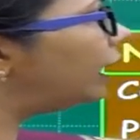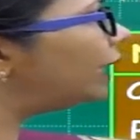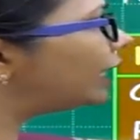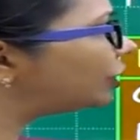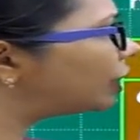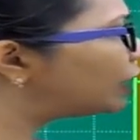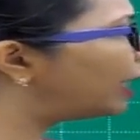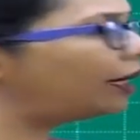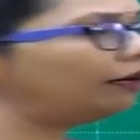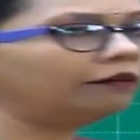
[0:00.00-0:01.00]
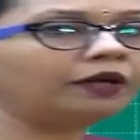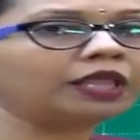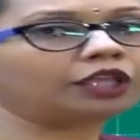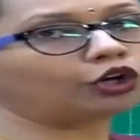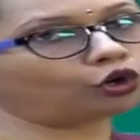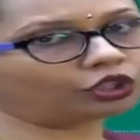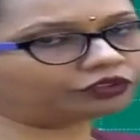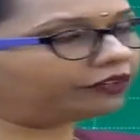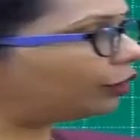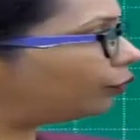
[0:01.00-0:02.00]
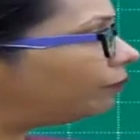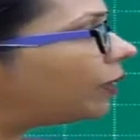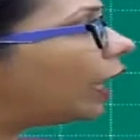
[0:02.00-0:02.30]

lesser than the gross value.